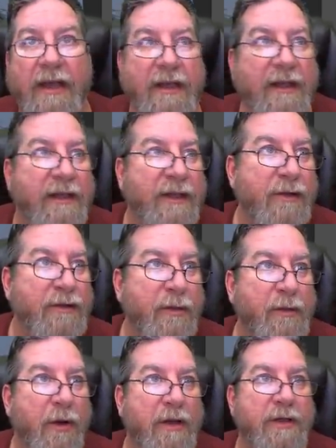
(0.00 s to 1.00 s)
YouTube
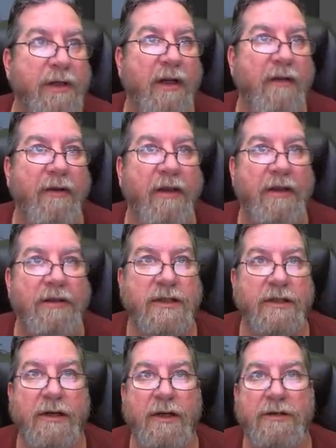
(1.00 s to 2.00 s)
question: have you ever
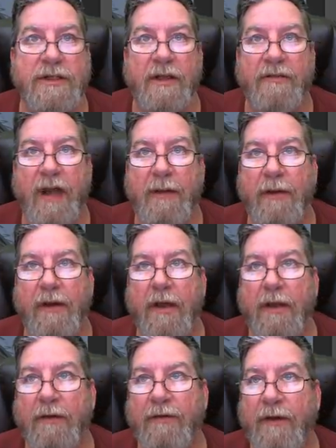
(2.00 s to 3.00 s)
considered using a vibrant
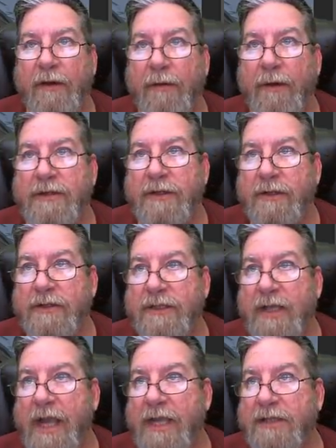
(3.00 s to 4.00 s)
color for your original
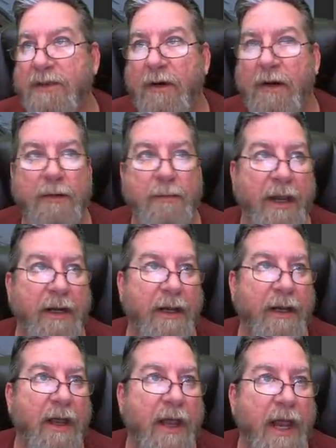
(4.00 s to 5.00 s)
sketch or
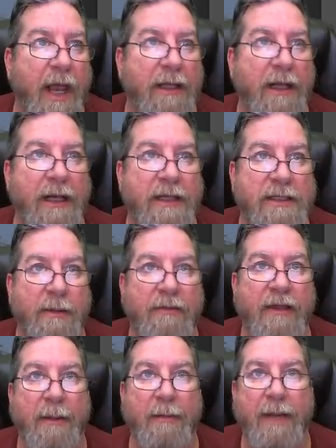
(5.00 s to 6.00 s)
underpainting and letting some
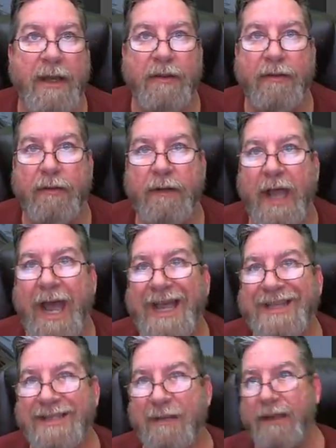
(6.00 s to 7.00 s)
of that peek through to
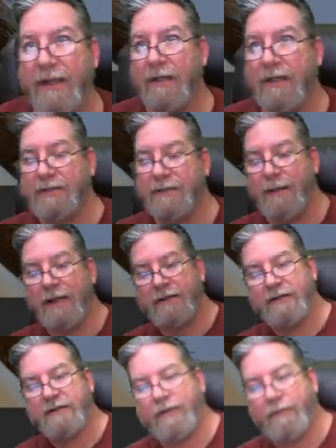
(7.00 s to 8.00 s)
add something
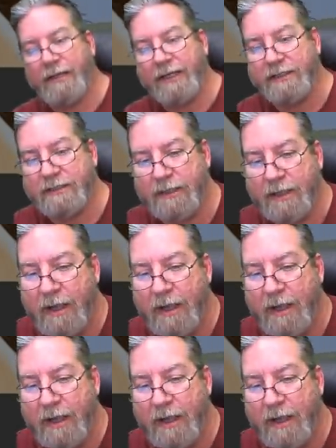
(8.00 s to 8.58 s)
unexpected to your piece?